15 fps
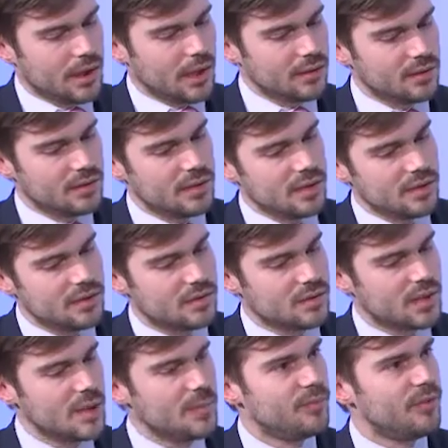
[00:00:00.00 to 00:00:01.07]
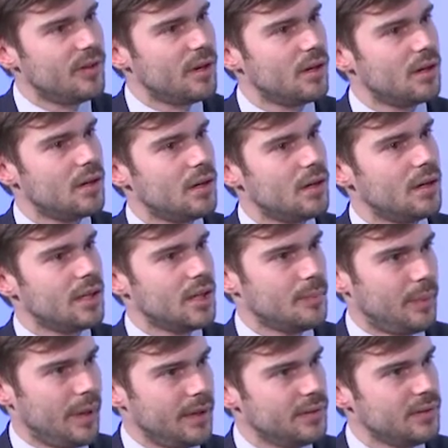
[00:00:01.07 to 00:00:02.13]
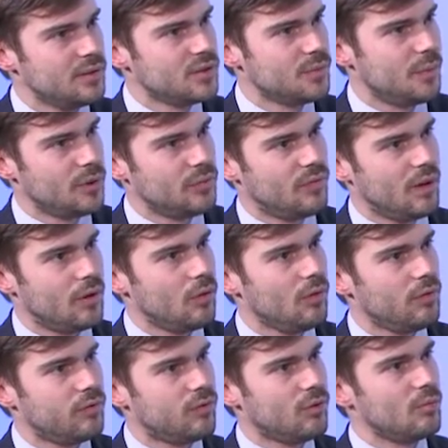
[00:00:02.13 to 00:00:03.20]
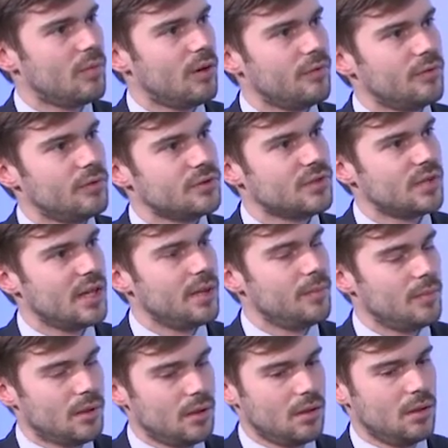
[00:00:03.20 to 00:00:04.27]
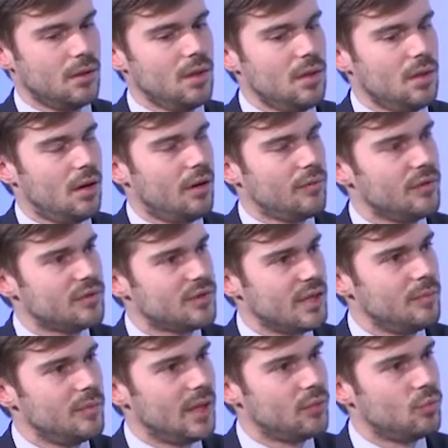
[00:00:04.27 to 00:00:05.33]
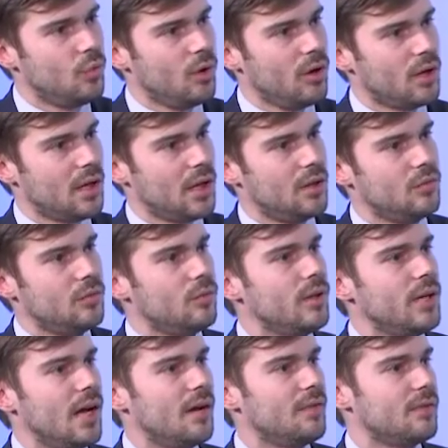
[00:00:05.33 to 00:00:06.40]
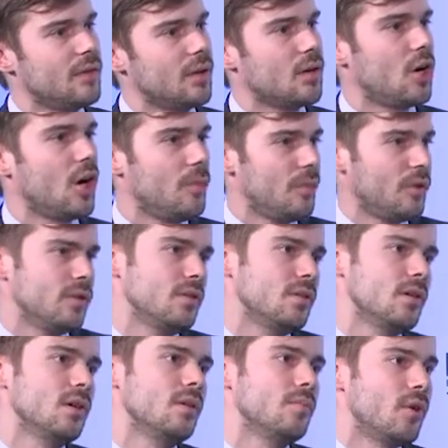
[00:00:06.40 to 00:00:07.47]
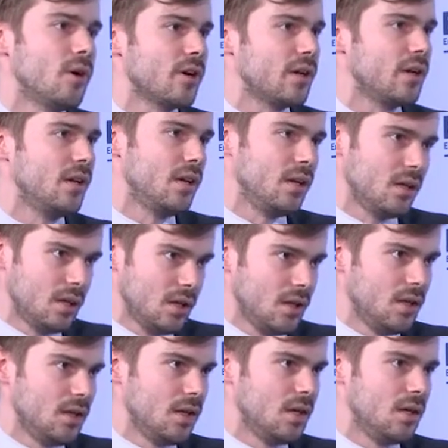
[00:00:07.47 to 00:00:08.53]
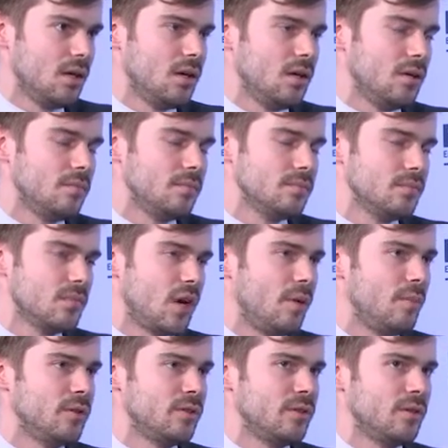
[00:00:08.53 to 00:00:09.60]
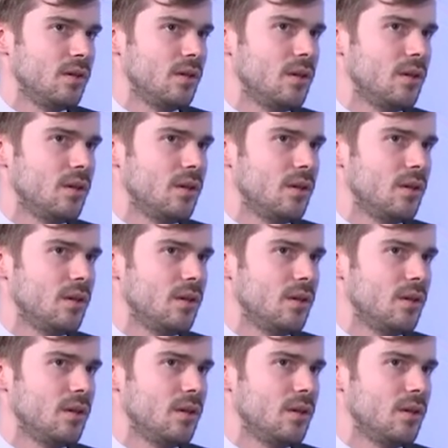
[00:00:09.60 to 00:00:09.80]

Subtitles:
entities keep their independence, but they're all form of the same network, and we have a common marketing, common